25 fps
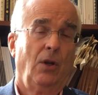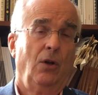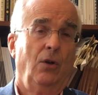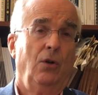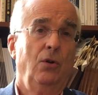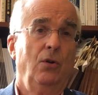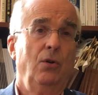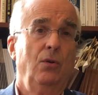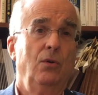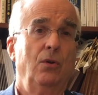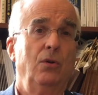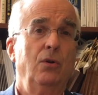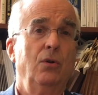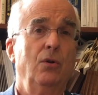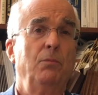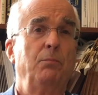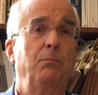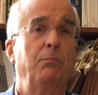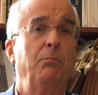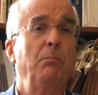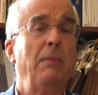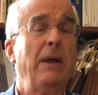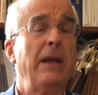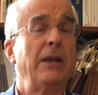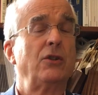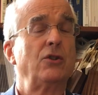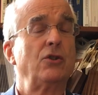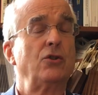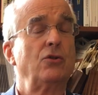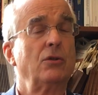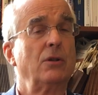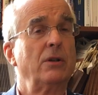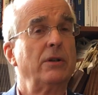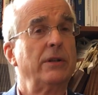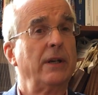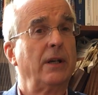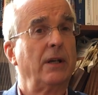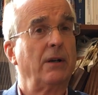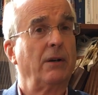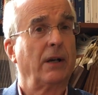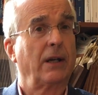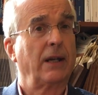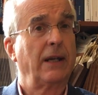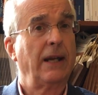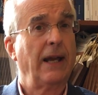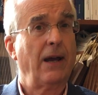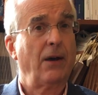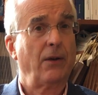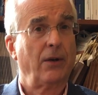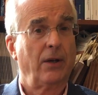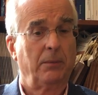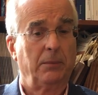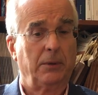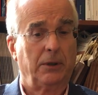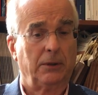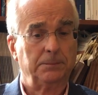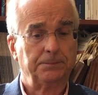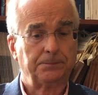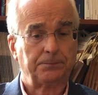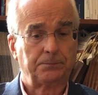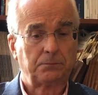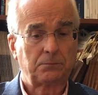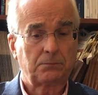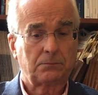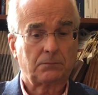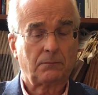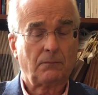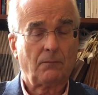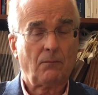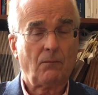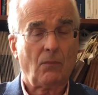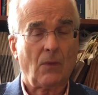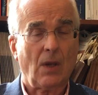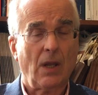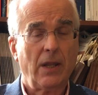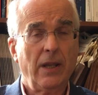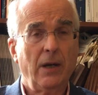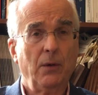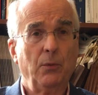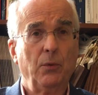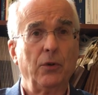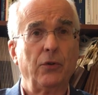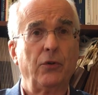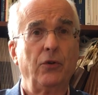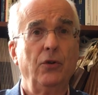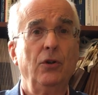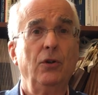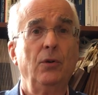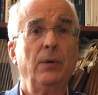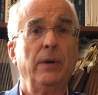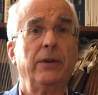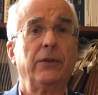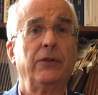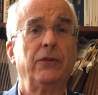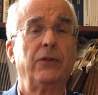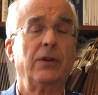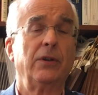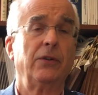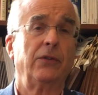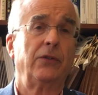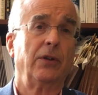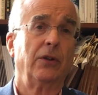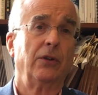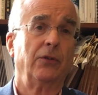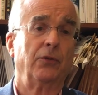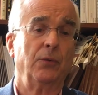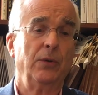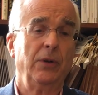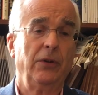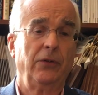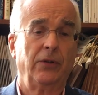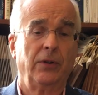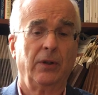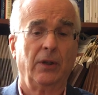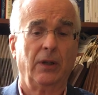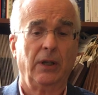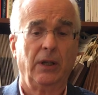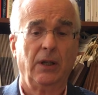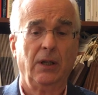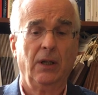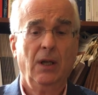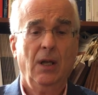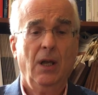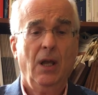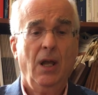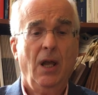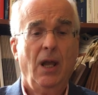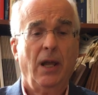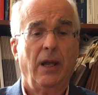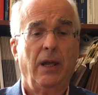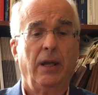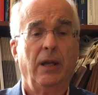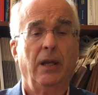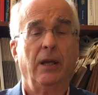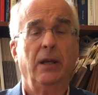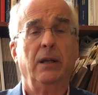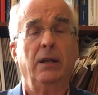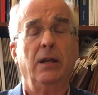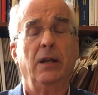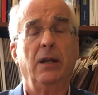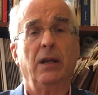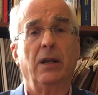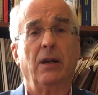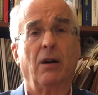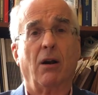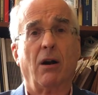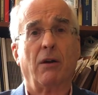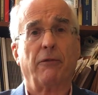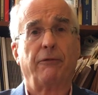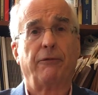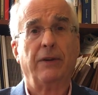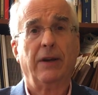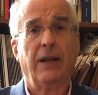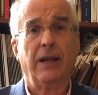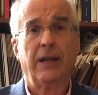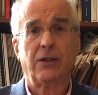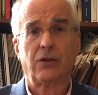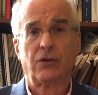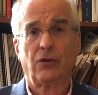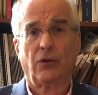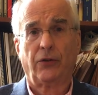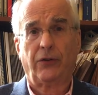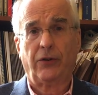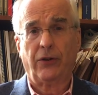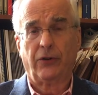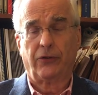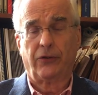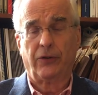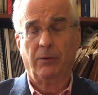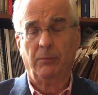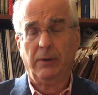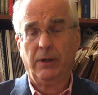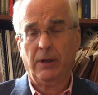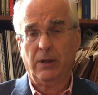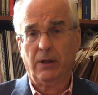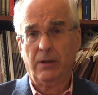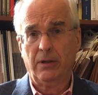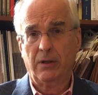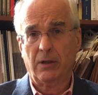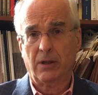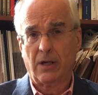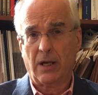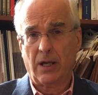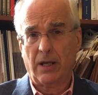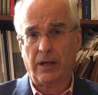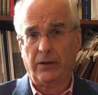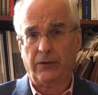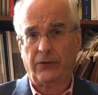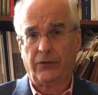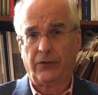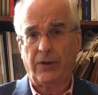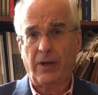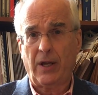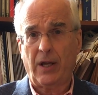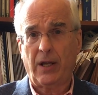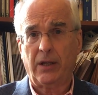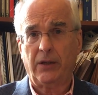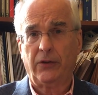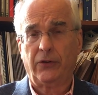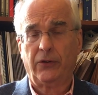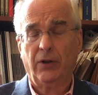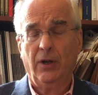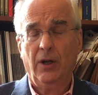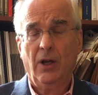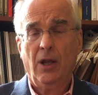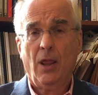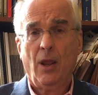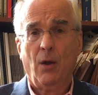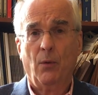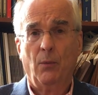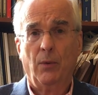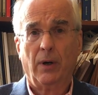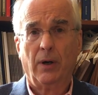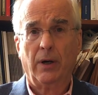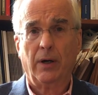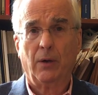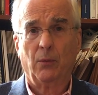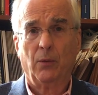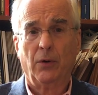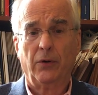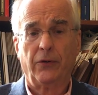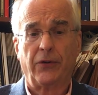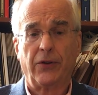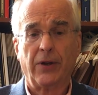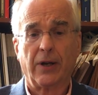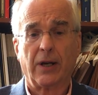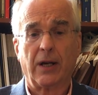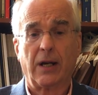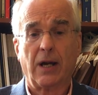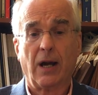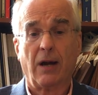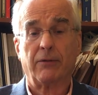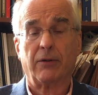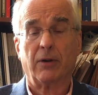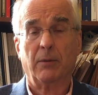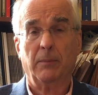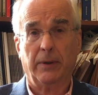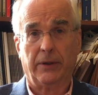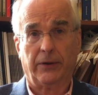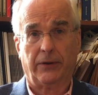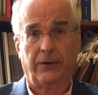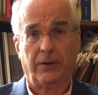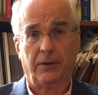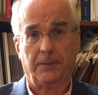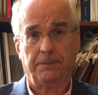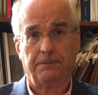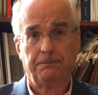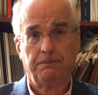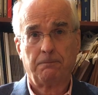Who makes sure they're accountable? There were two instances recently in our financial system here in the United States where it was the government.